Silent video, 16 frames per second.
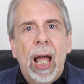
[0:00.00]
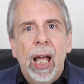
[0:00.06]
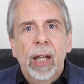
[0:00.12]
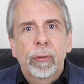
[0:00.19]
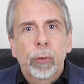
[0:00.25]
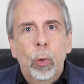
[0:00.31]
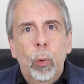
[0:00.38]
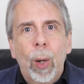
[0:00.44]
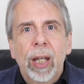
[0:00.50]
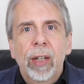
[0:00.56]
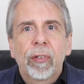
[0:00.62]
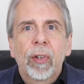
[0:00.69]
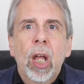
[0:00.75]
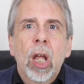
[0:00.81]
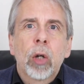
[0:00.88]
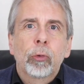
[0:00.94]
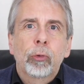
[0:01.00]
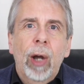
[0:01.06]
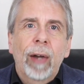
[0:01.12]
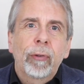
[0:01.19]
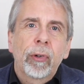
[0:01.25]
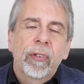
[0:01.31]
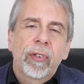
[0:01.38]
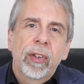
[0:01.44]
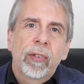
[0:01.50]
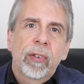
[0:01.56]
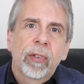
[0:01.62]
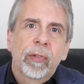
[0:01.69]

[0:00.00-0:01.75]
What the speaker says: As always, references